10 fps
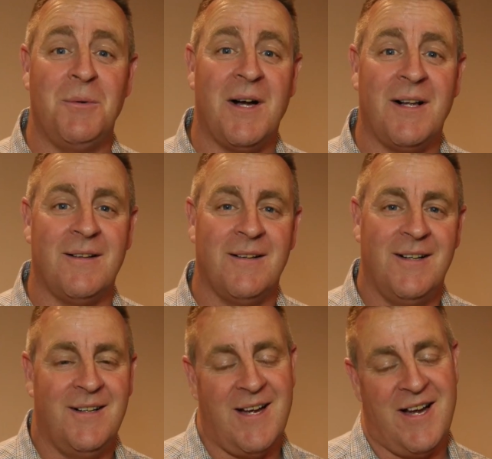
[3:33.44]
well,
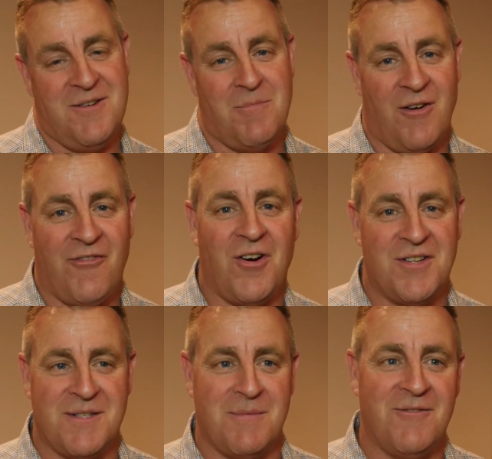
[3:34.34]
and you might
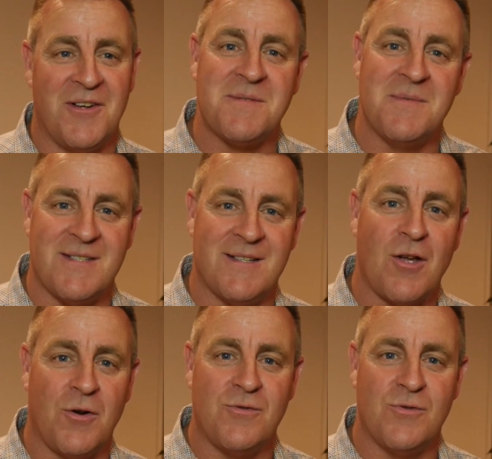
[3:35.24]
find some investments that
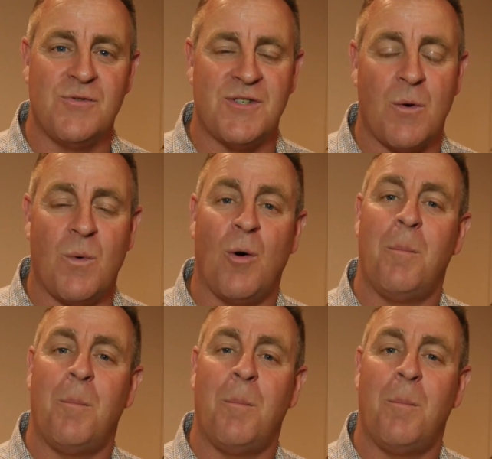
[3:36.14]
don't do so well.